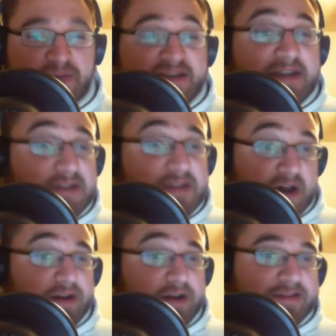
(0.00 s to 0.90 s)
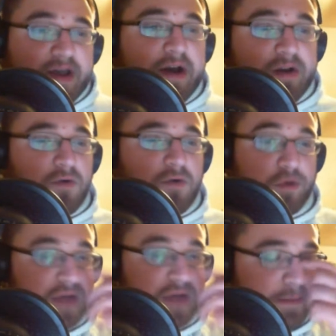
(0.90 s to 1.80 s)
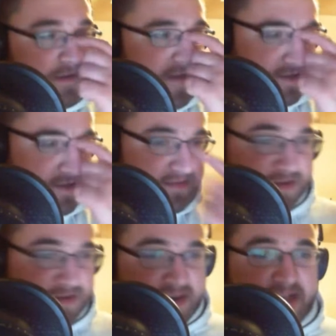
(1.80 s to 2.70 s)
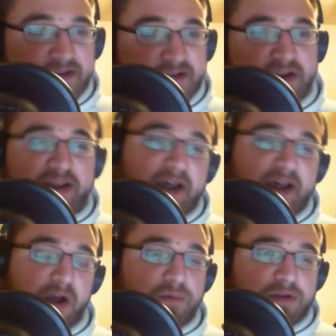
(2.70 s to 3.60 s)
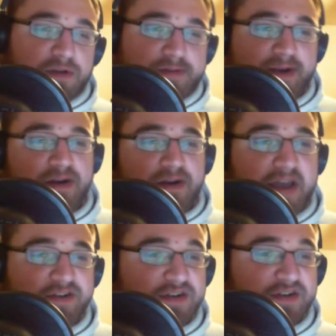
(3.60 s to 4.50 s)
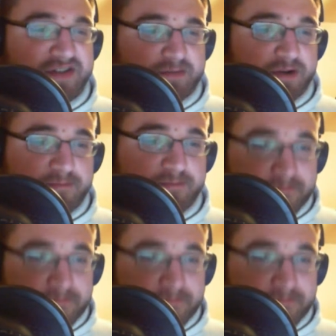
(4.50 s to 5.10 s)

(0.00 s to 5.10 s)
Besides us hardcore BlackBerry fans, it's going to get overlooked by your average consumer,